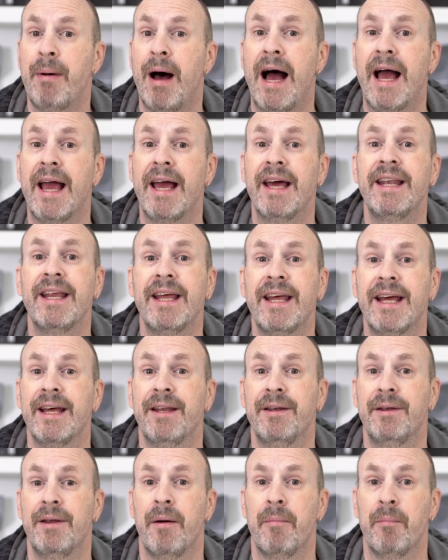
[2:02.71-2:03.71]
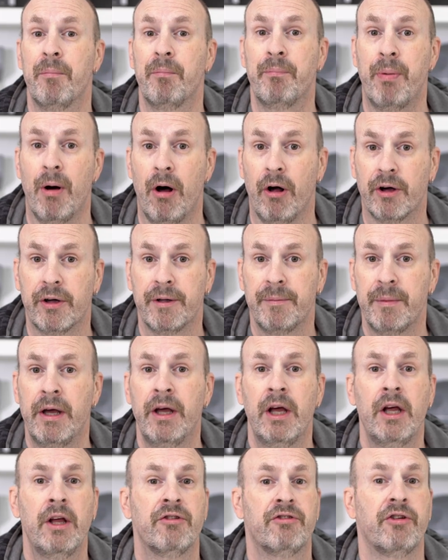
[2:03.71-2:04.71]
buy it in bulk.
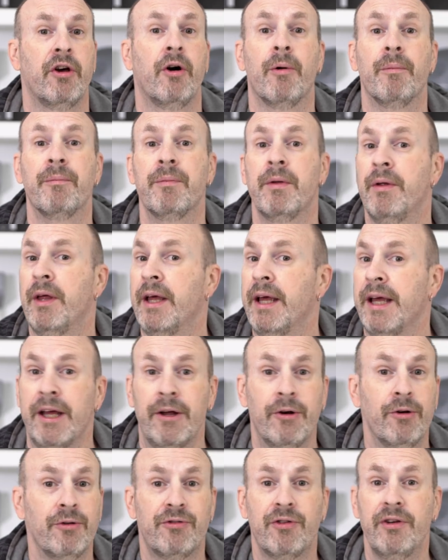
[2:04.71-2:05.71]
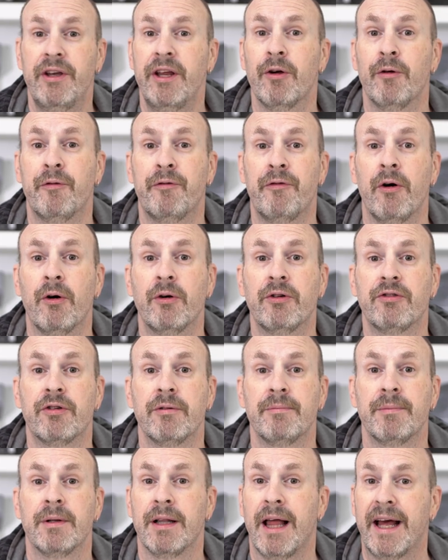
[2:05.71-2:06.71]
So here's the deal, folks.